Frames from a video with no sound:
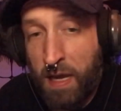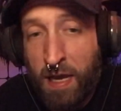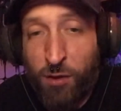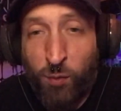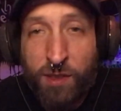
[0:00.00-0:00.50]

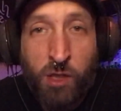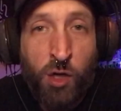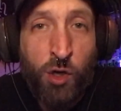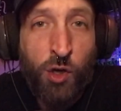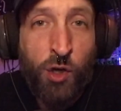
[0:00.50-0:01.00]
and the
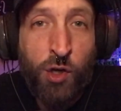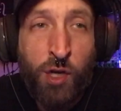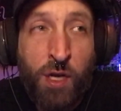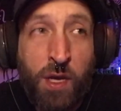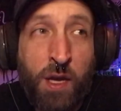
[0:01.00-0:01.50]

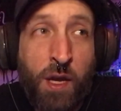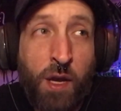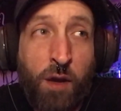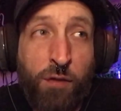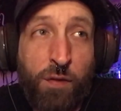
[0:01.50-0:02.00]
return
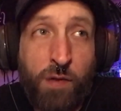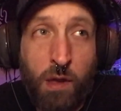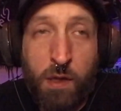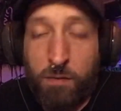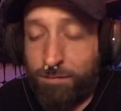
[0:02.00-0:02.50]
of the
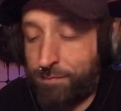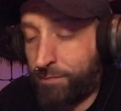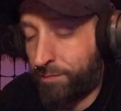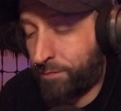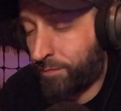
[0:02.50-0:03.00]
villain.
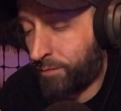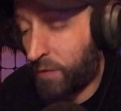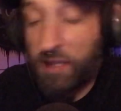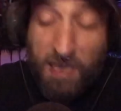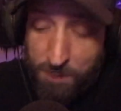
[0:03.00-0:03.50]

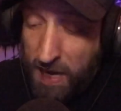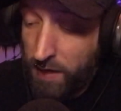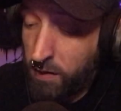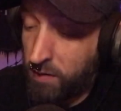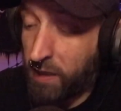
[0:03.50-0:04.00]
The
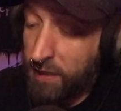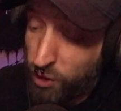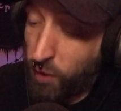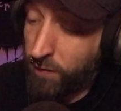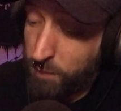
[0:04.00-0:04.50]
CPAC, the
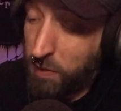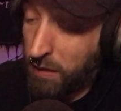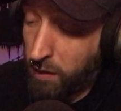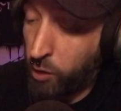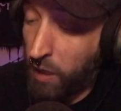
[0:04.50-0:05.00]
Conservative
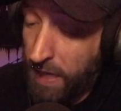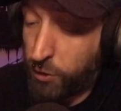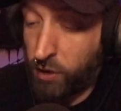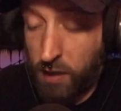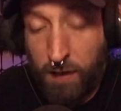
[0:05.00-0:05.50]
Political
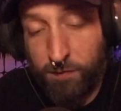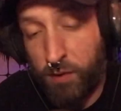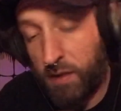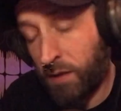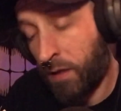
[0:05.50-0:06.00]
Action
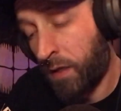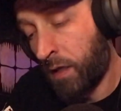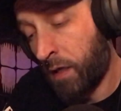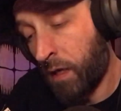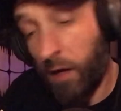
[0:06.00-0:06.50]
Conference,
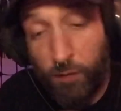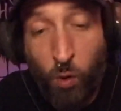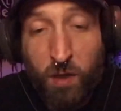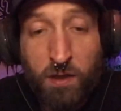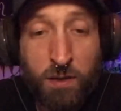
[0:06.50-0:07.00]
of
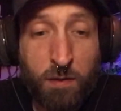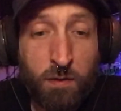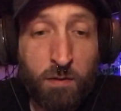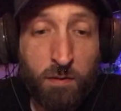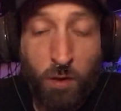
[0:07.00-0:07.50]
course,
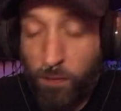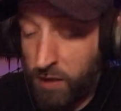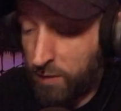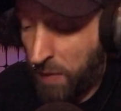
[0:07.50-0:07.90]
over this